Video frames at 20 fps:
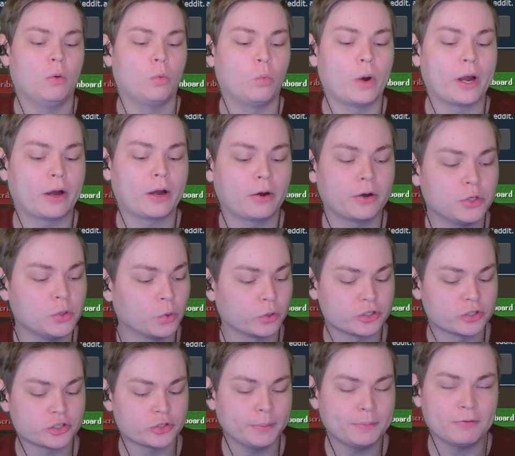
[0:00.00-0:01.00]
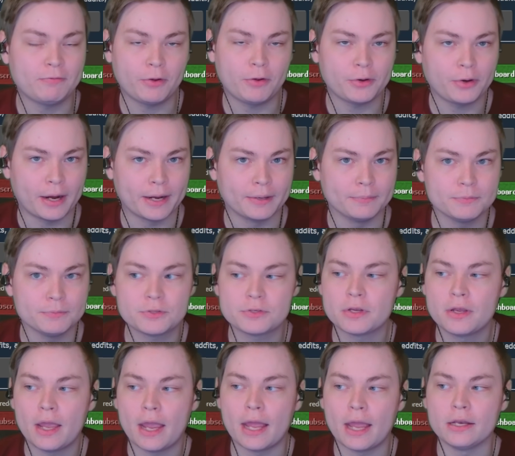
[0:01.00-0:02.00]
Where you're stripped of all your
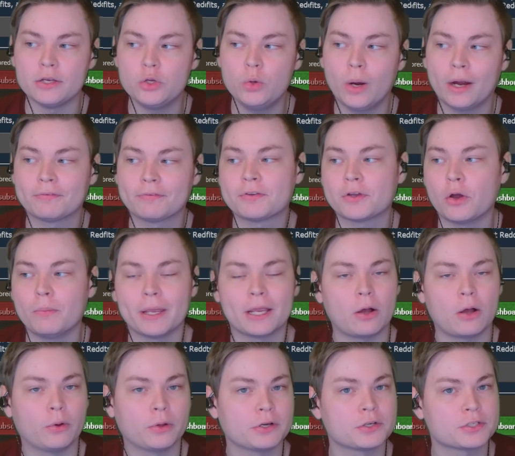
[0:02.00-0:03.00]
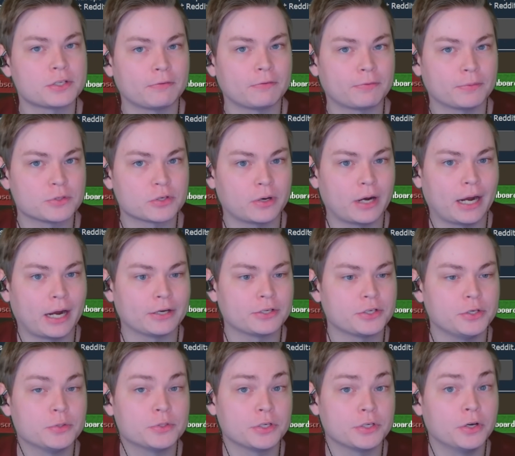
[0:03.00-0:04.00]
items, and you have to go make all your stuff from scratch
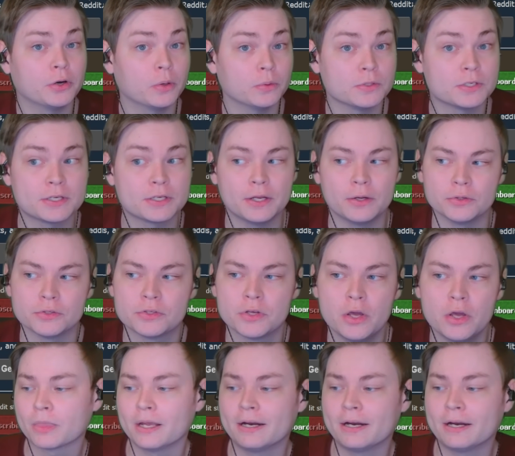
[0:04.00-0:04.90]
using your own skills.